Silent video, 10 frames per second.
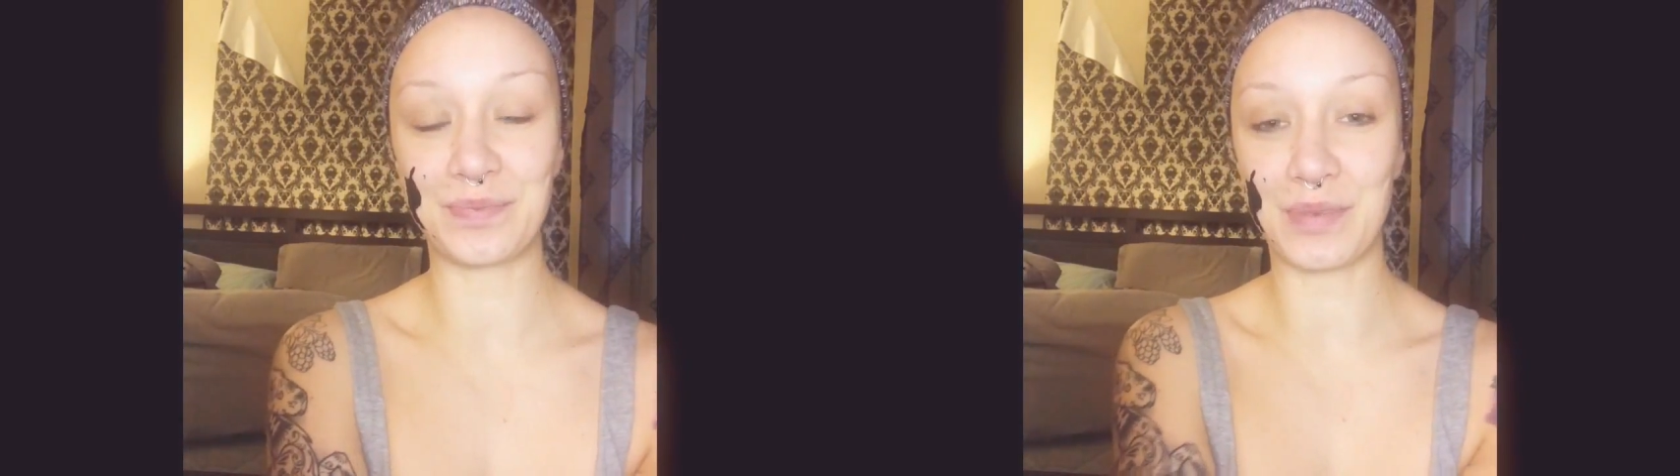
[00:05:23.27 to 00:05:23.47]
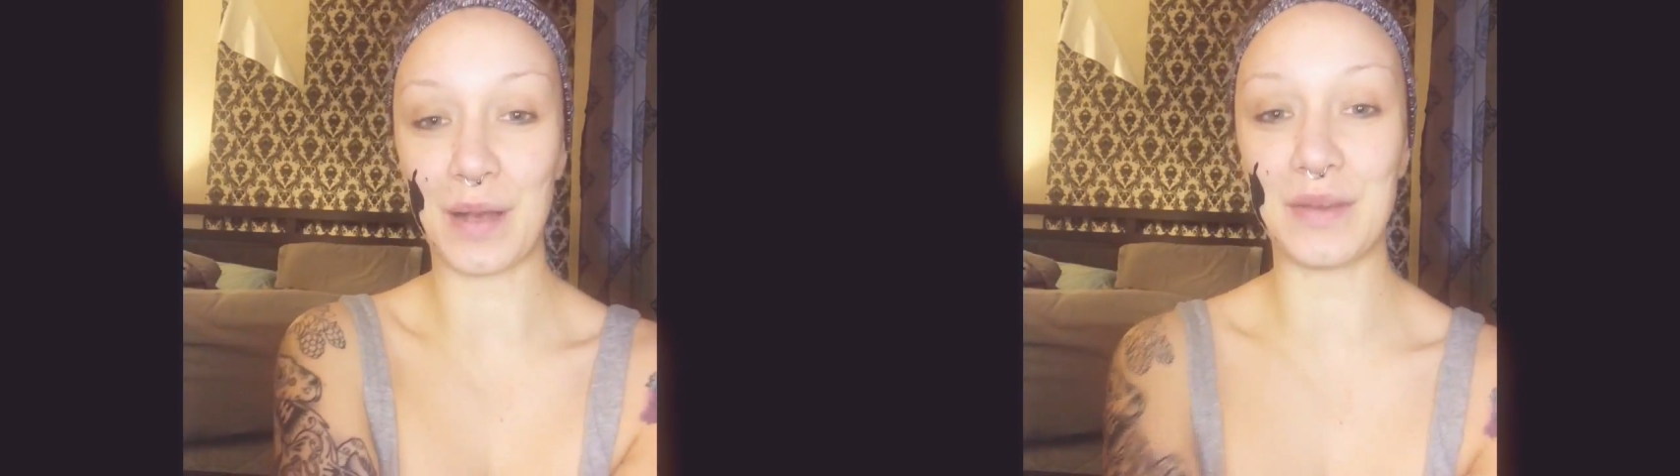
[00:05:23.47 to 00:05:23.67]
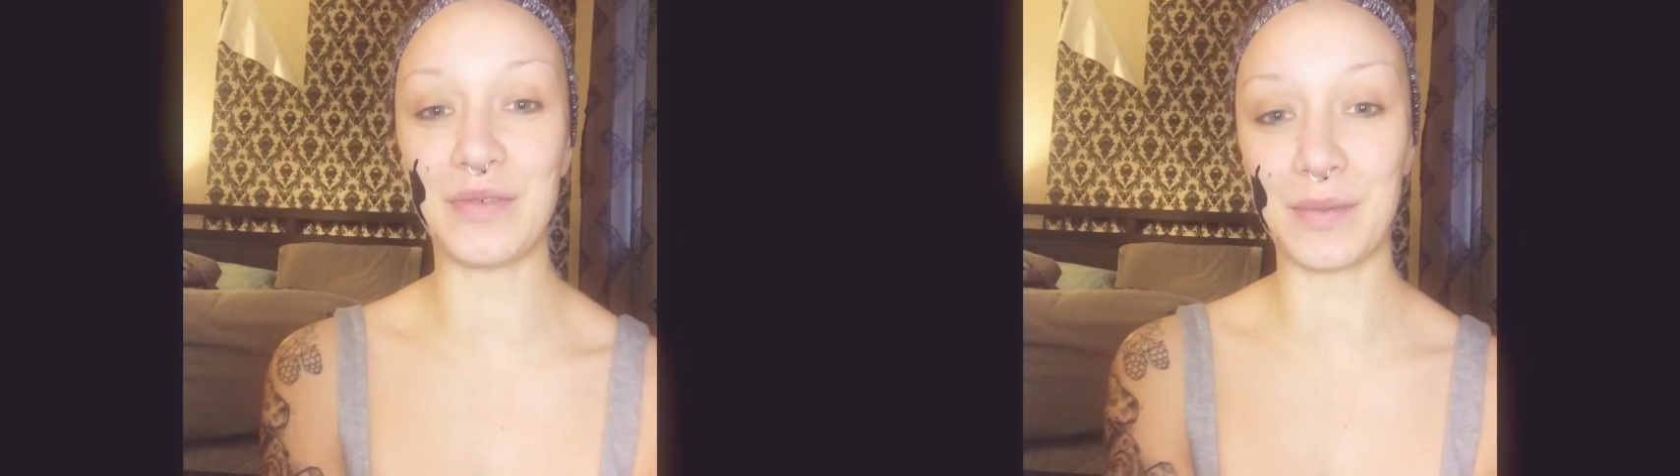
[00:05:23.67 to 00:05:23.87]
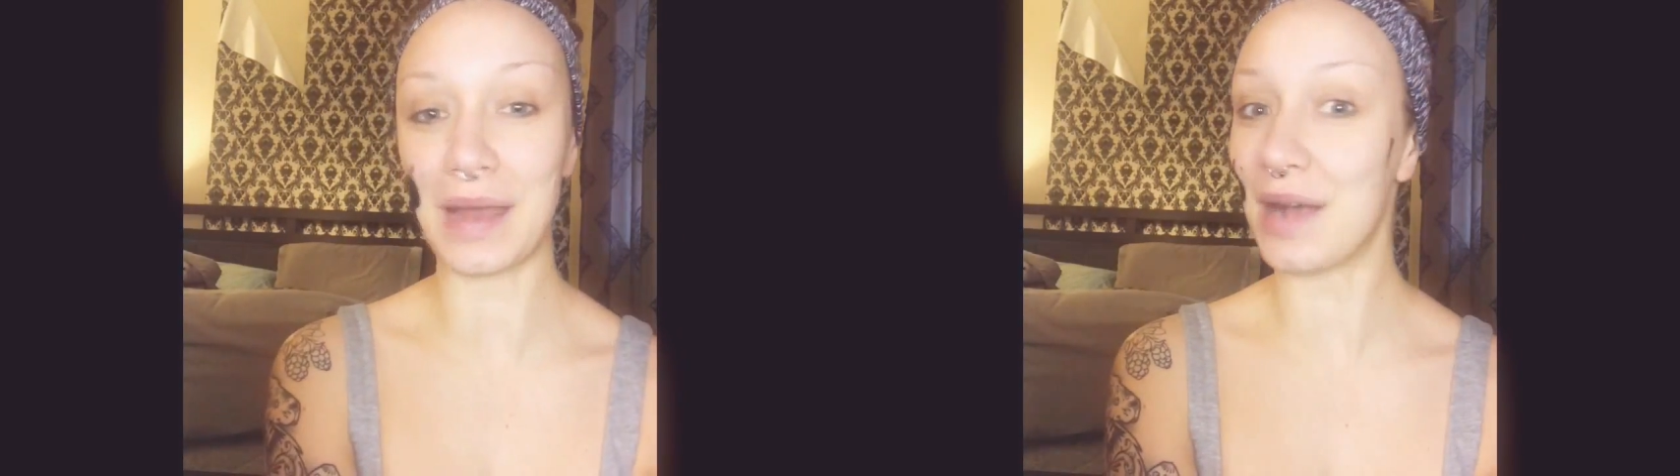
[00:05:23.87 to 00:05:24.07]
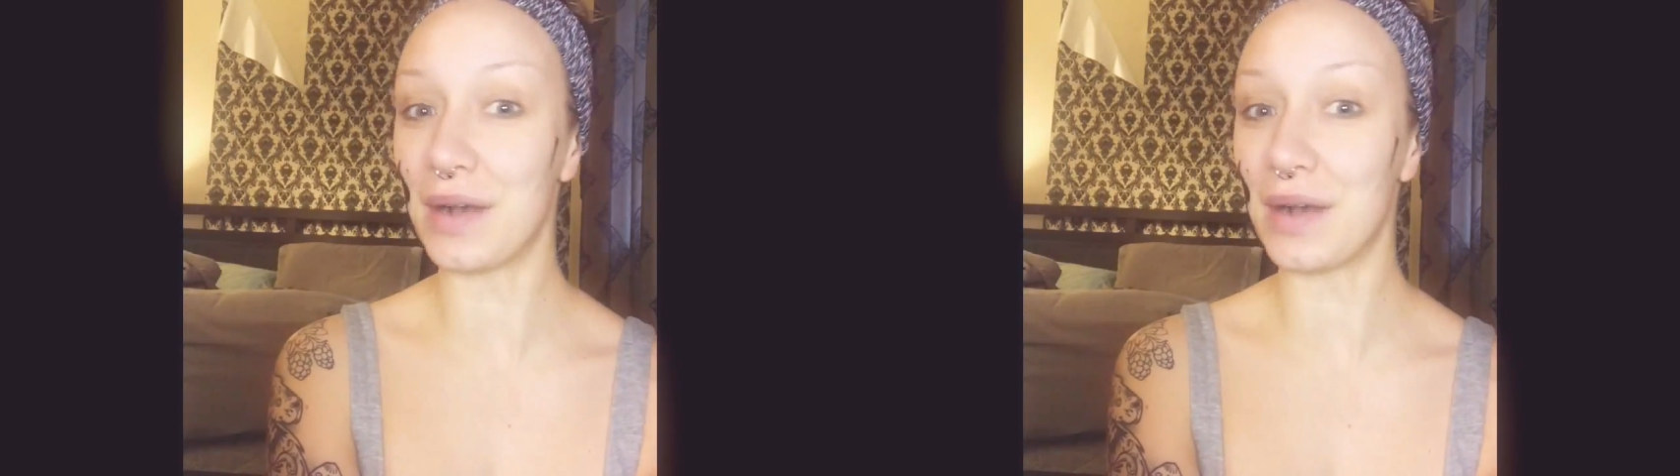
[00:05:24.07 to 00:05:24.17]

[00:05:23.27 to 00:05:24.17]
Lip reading: probably from now